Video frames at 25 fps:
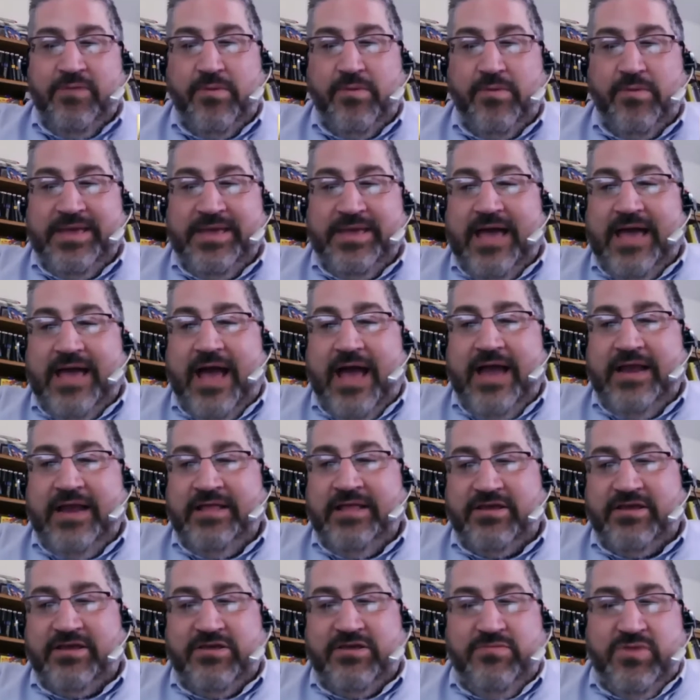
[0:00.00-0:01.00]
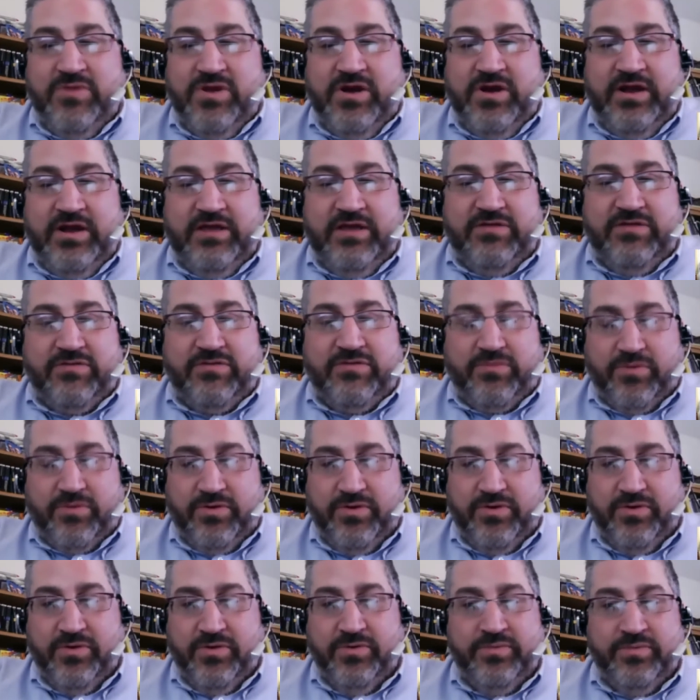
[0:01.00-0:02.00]
guiding the community
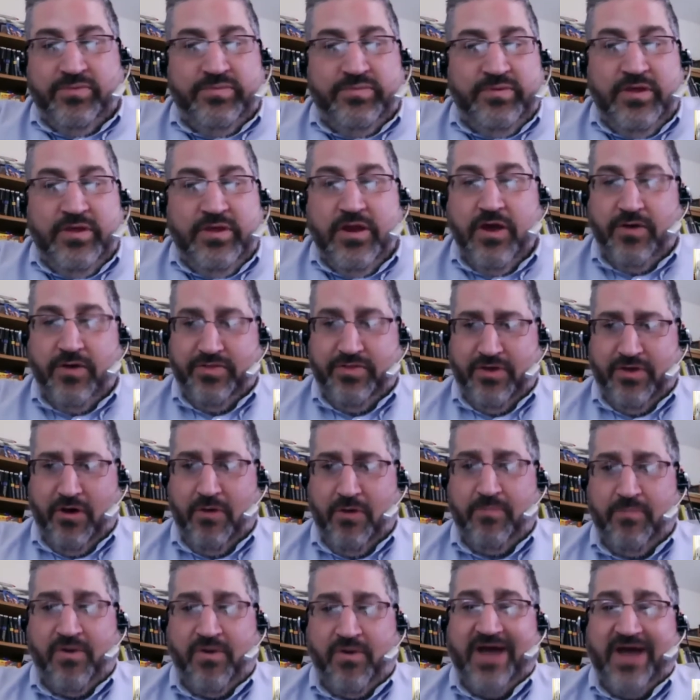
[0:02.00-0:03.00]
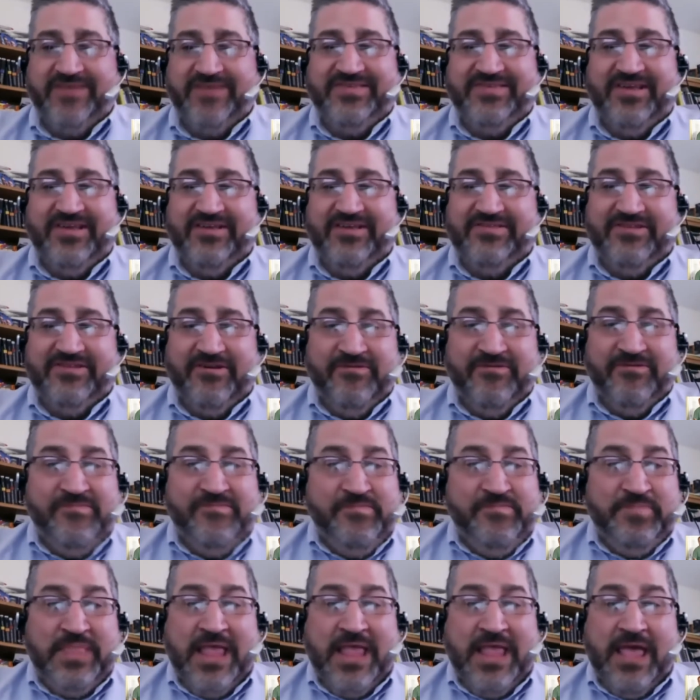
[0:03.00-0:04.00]
through the whole process of
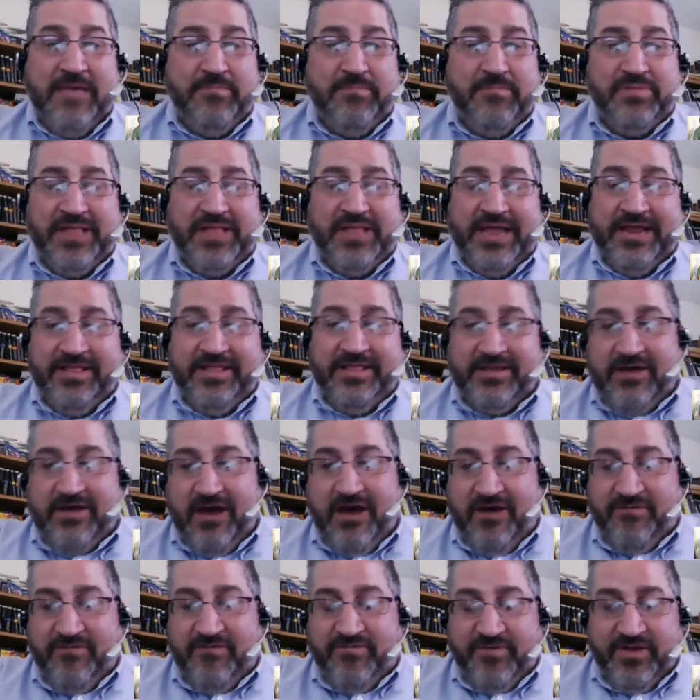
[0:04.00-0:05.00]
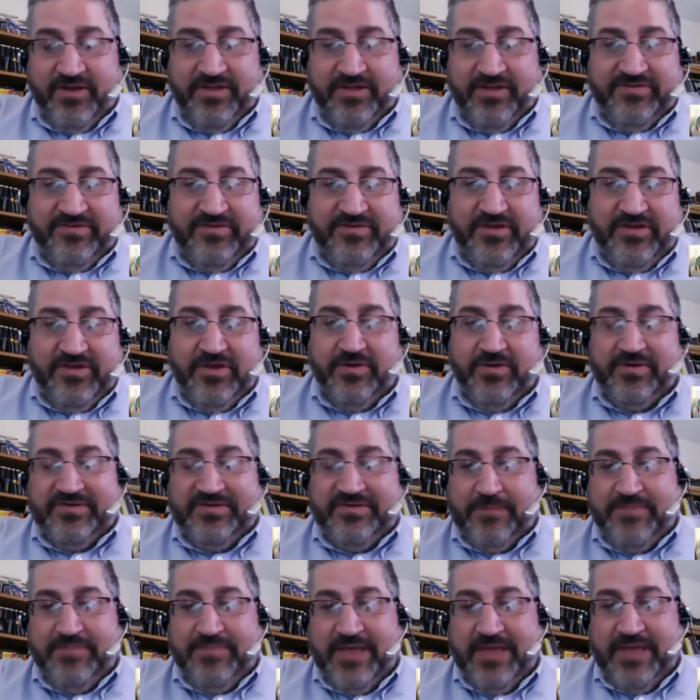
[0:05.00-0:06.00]
planning the conference,
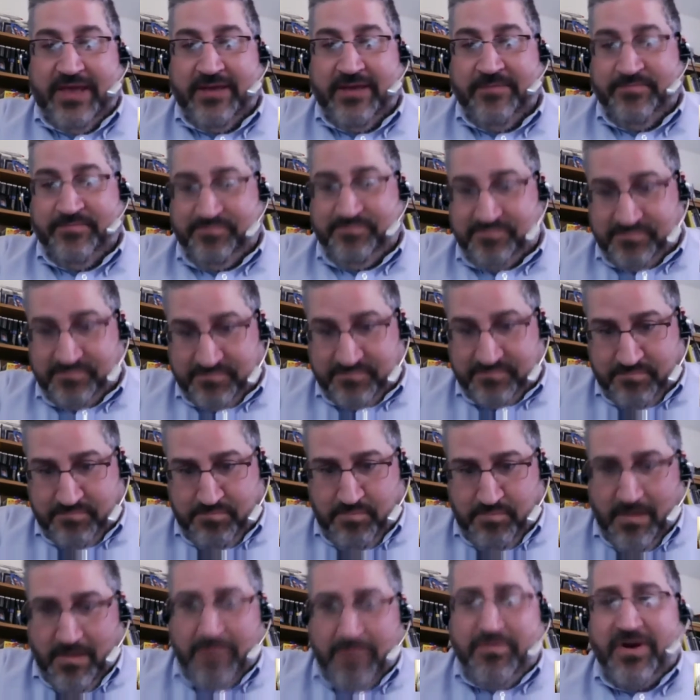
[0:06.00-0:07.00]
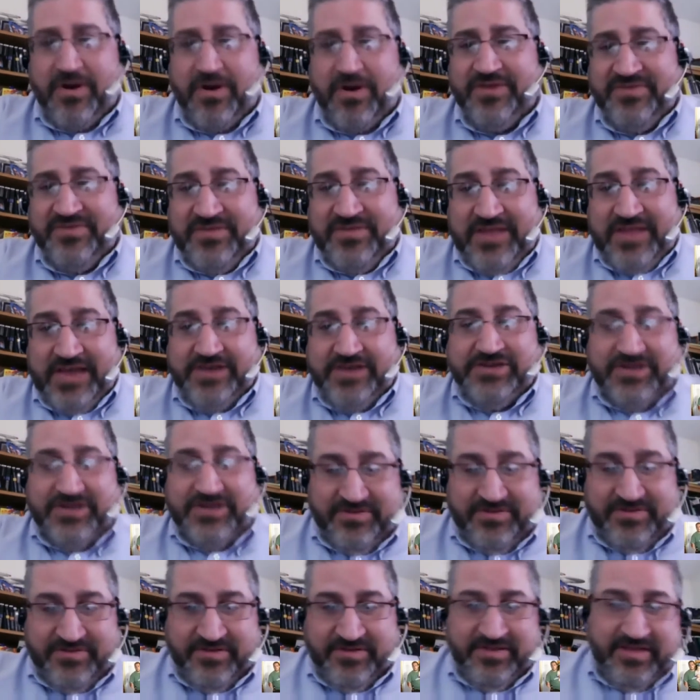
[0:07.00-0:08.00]
accepting
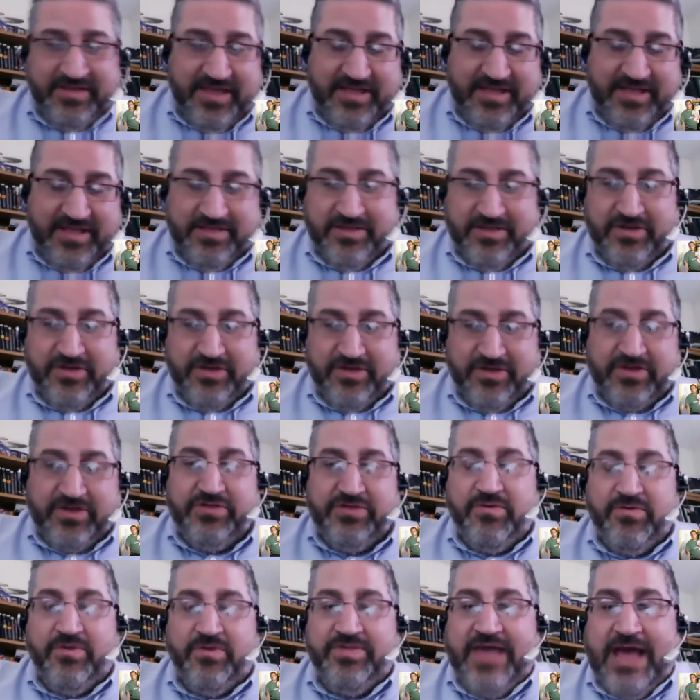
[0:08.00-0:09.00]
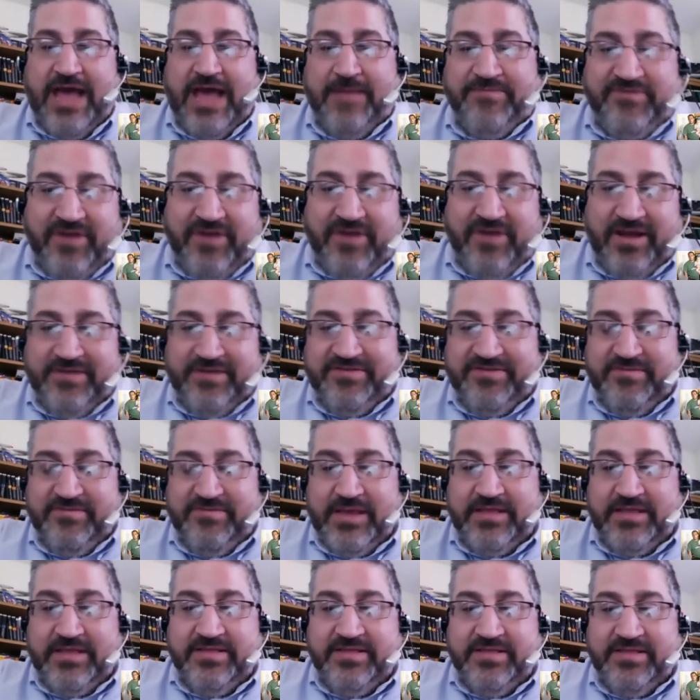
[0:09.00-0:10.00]
presentations and looking through all the abstracts and
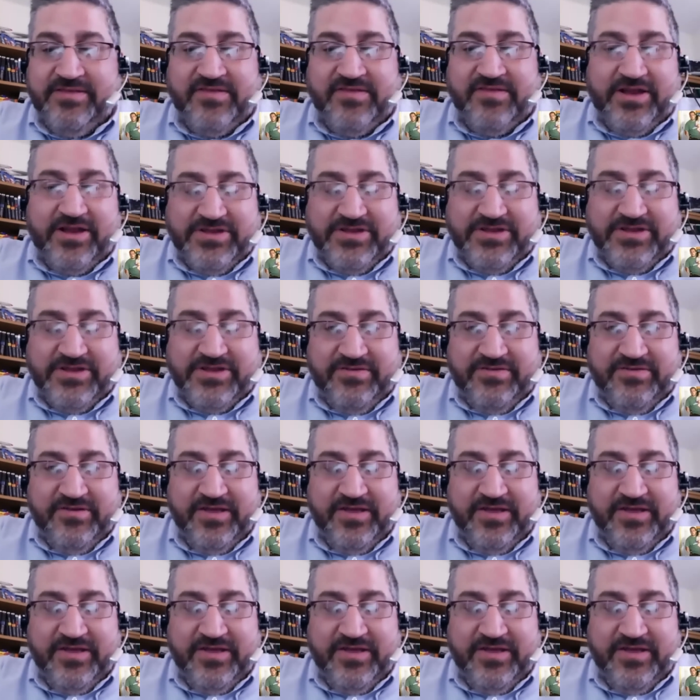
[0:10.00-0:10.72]
making the selections.